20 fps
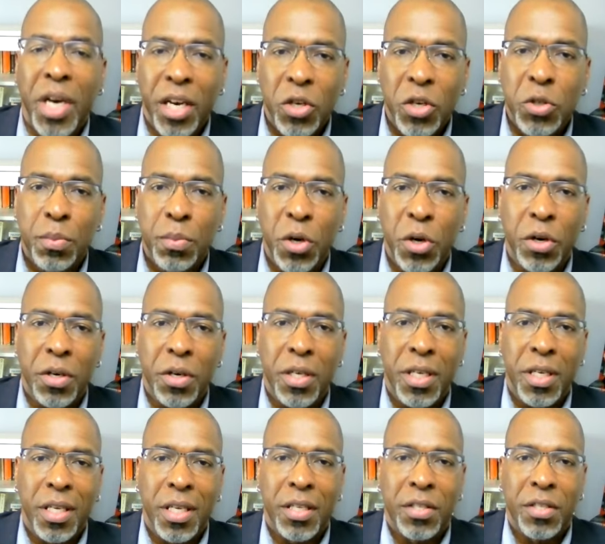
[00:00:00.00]
Ellsberg
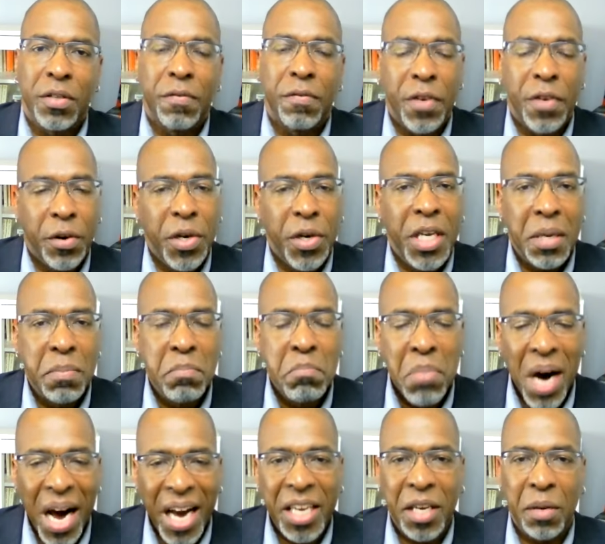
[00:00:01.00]
is the very
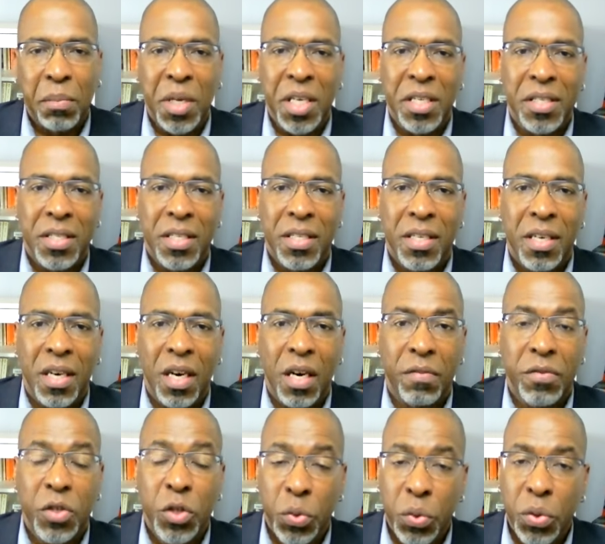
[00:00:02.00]
embodiment
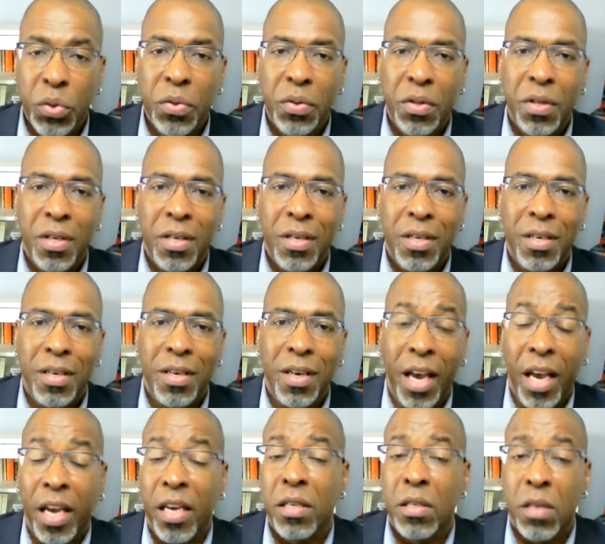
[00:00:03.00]
of truth
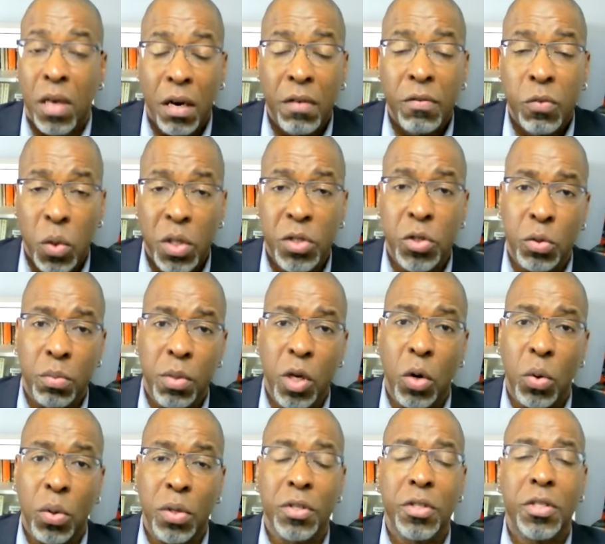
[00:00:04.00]
and of
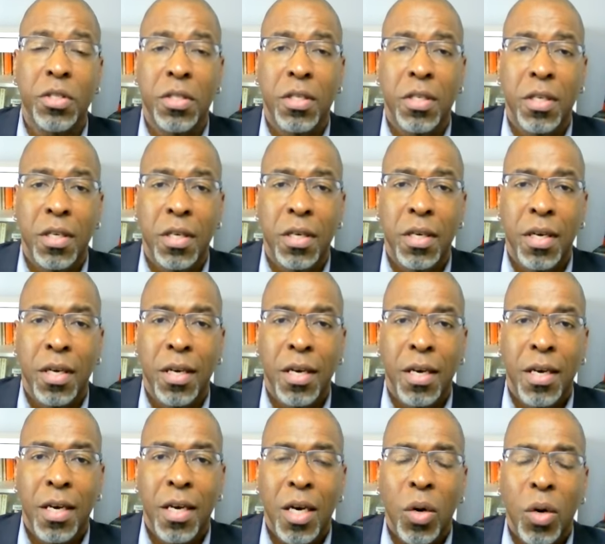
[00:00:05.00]
whistleblowers.
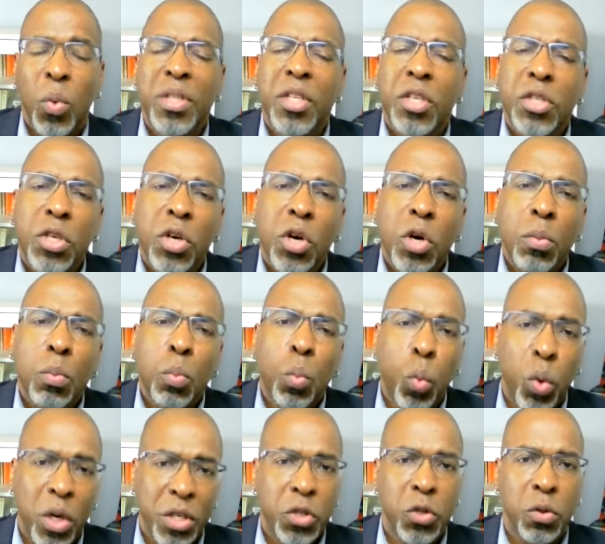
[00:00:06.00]
When the
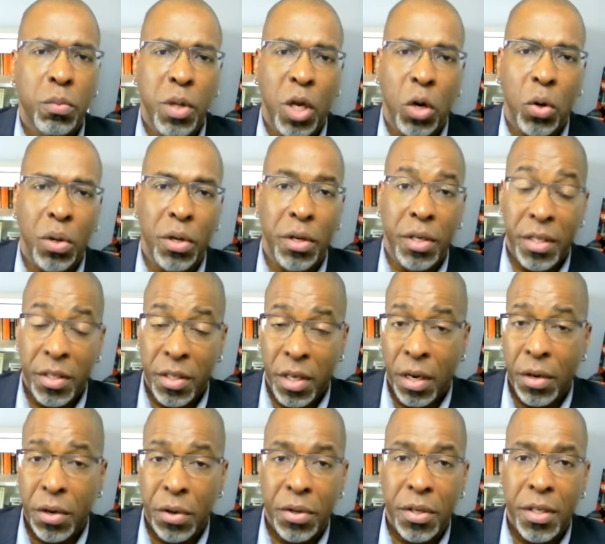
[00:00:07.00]
term whistleblower is
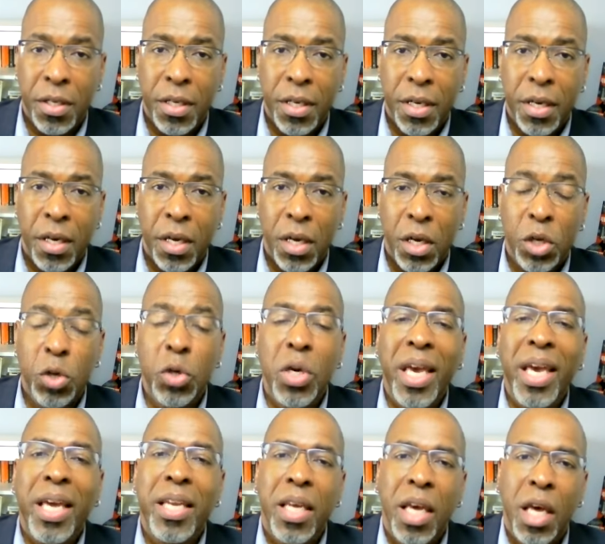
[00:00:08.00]
uttered, you
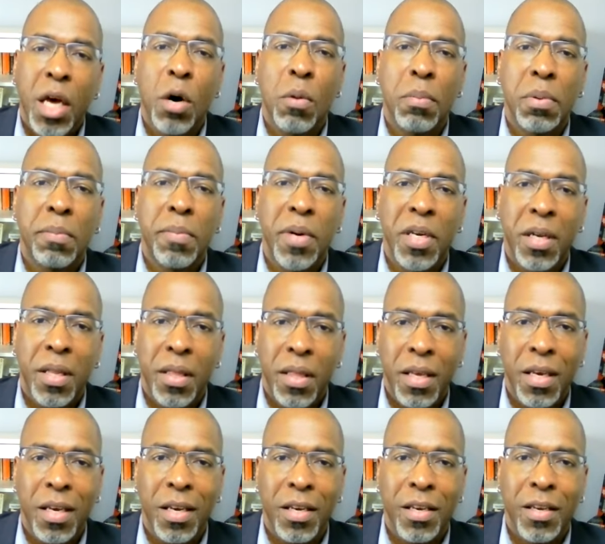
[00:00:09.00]
can't help but
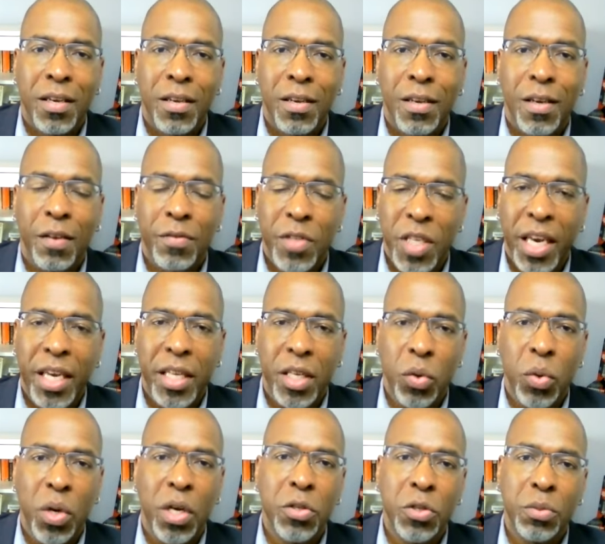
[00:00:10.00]
think of
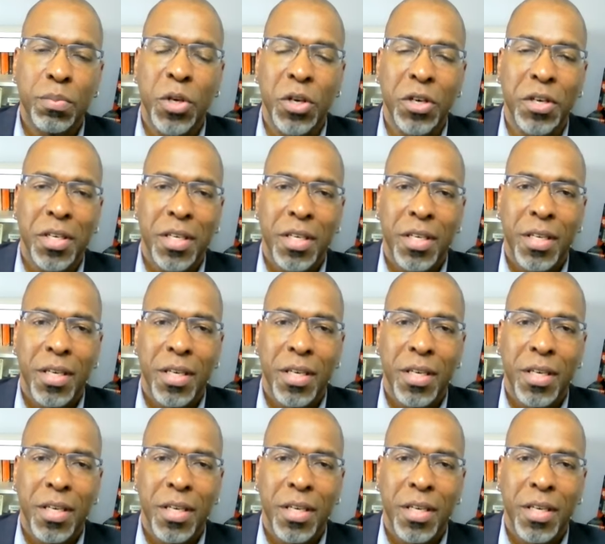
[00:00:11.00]
Daniel Ellsberg.